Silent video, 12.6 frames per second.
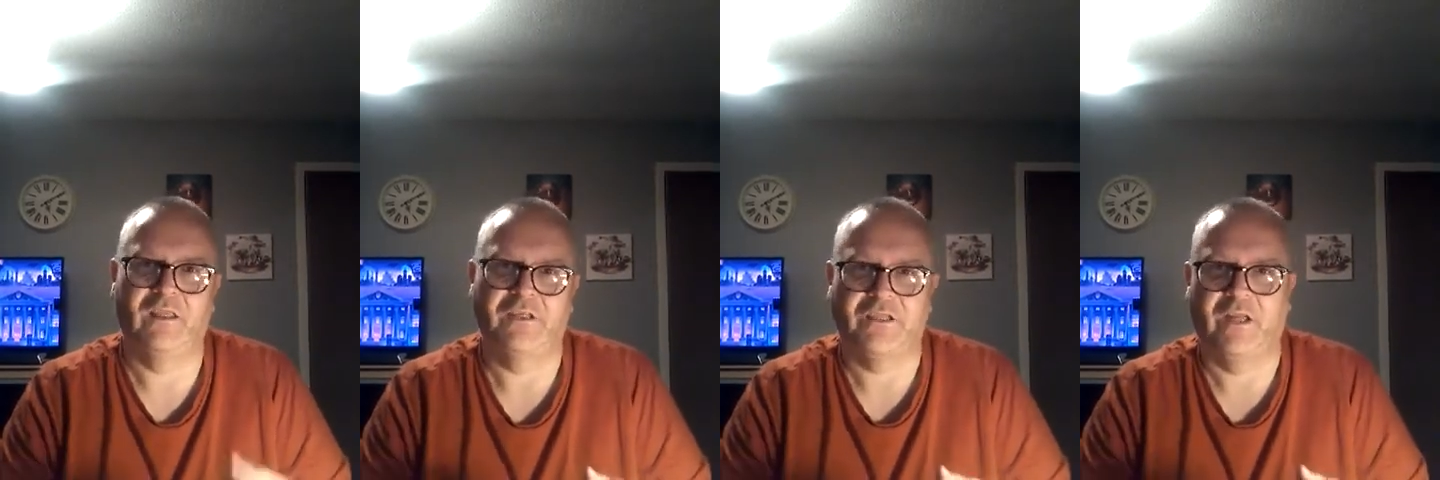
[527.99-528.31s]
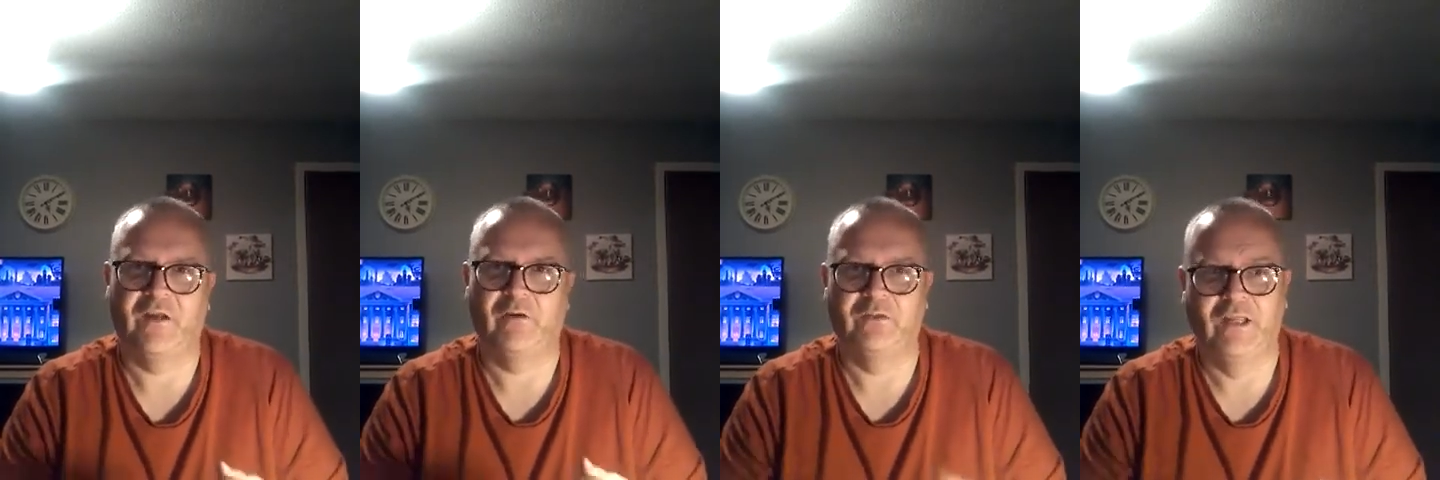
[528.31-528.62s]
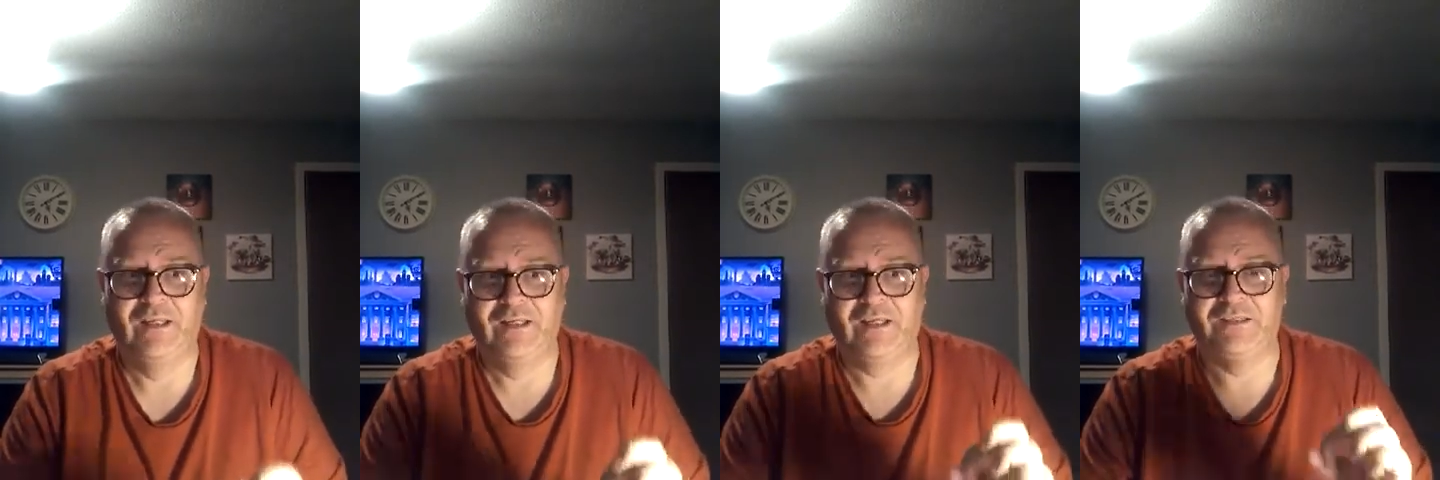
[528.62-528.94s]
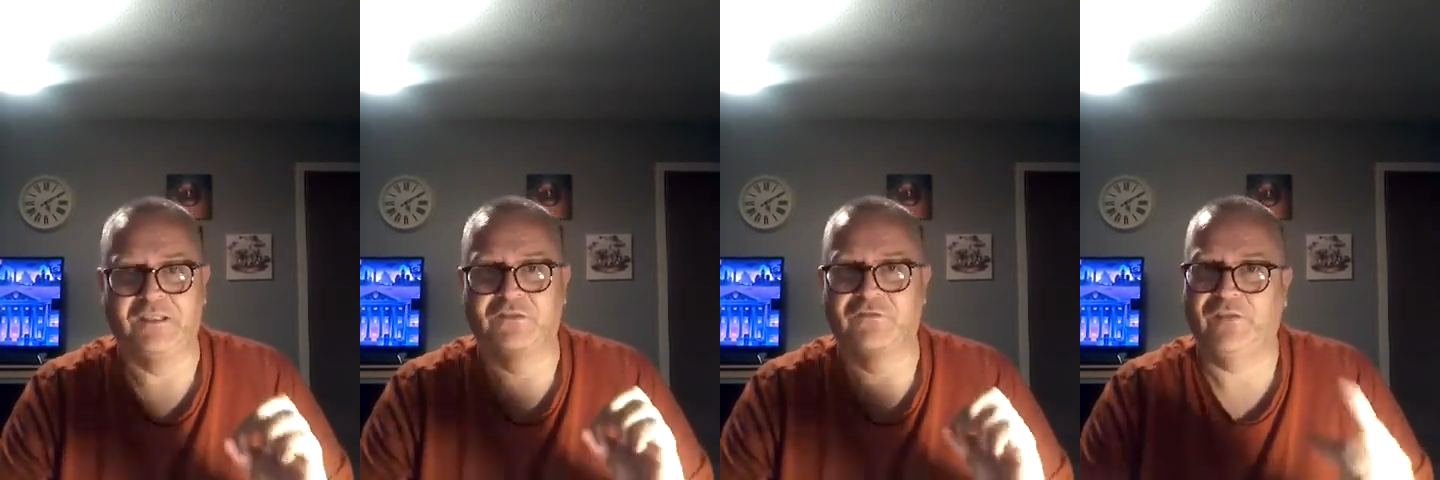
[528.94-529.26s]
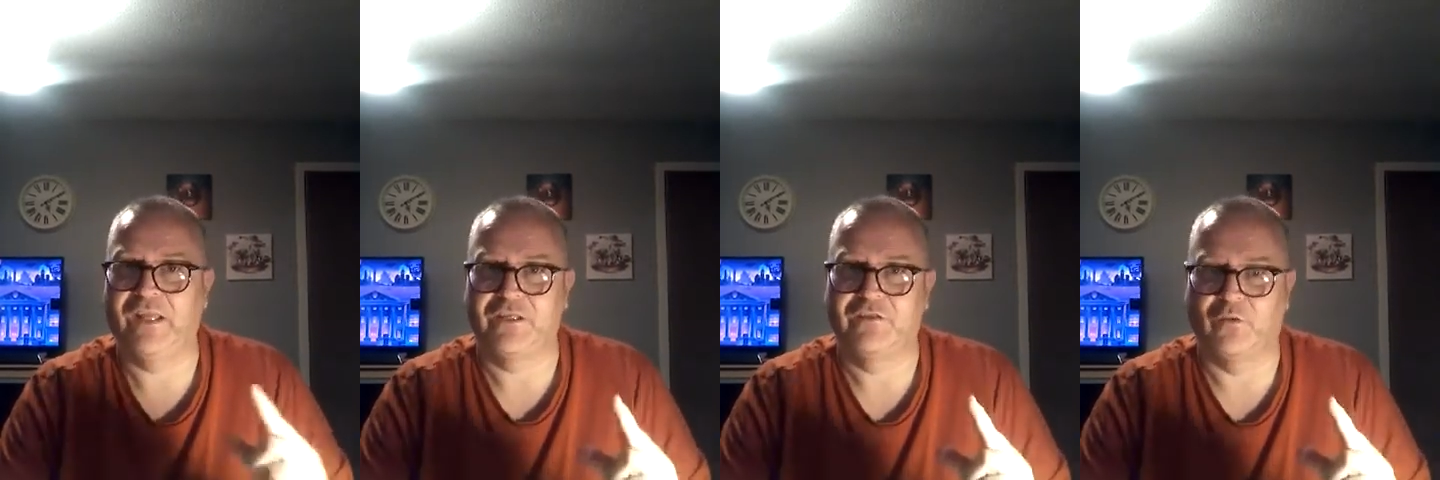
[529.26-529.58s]
your child and just
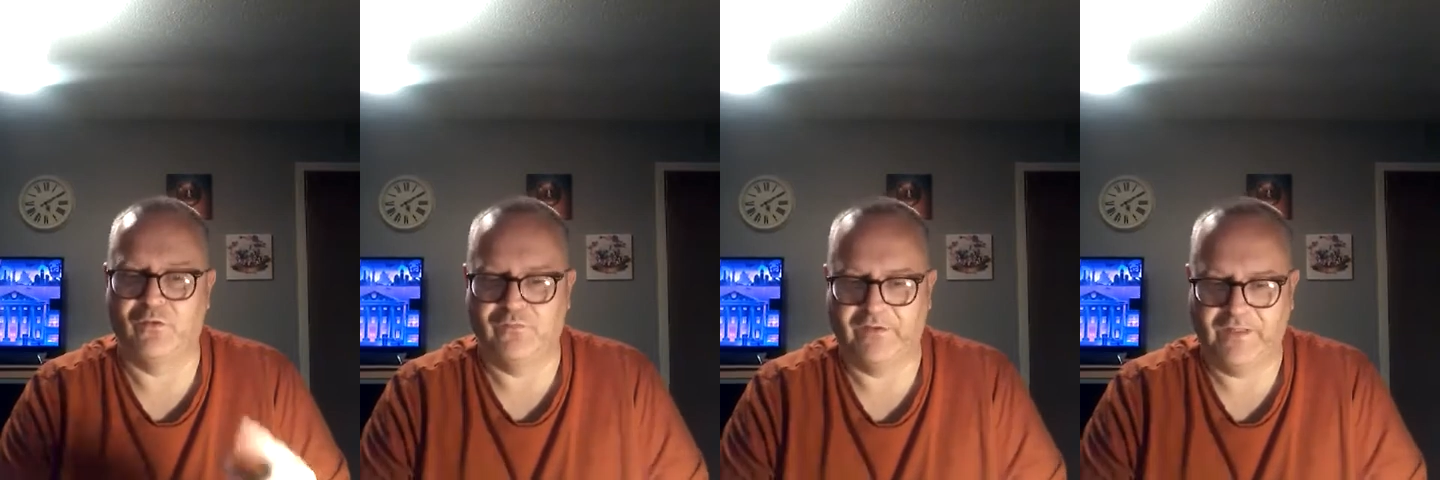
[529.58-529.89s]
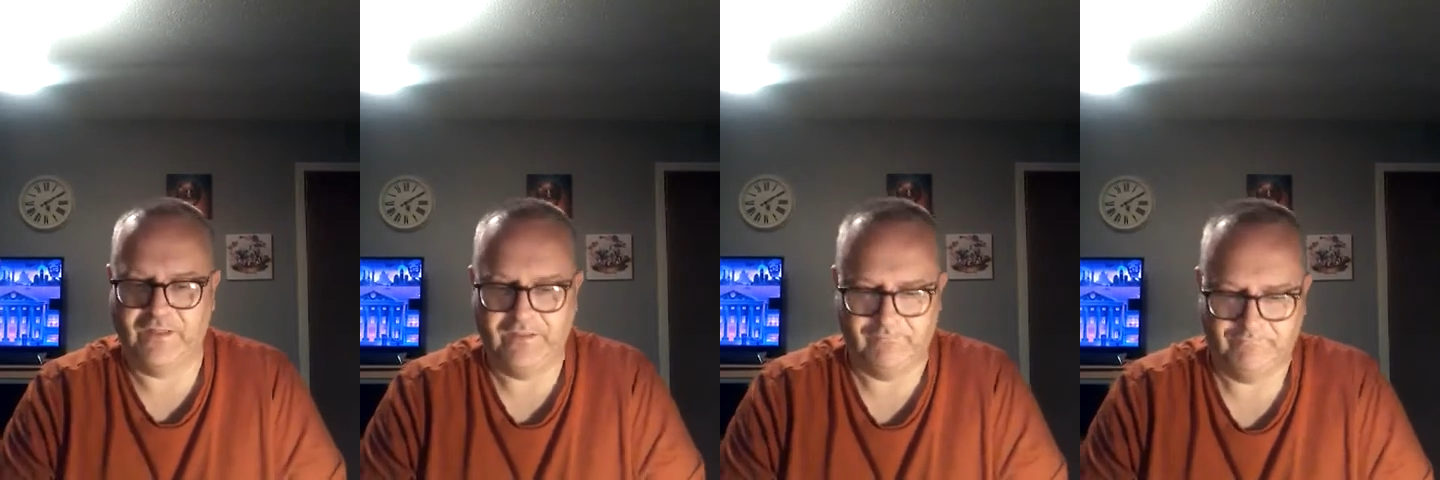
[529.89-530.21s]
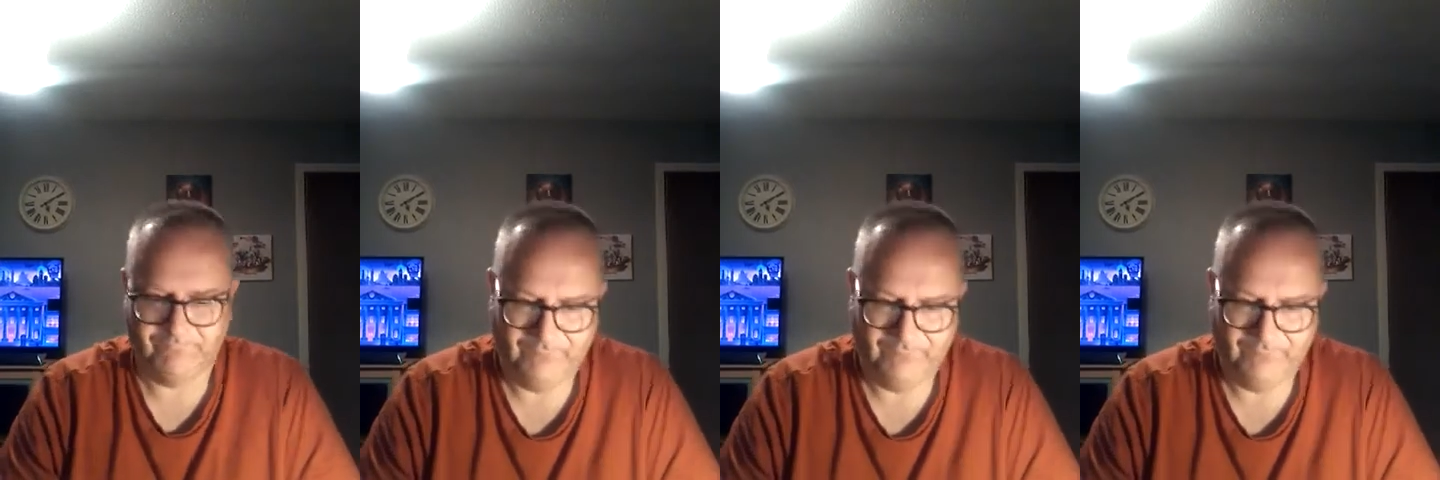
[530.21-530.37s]
flicks it overnight.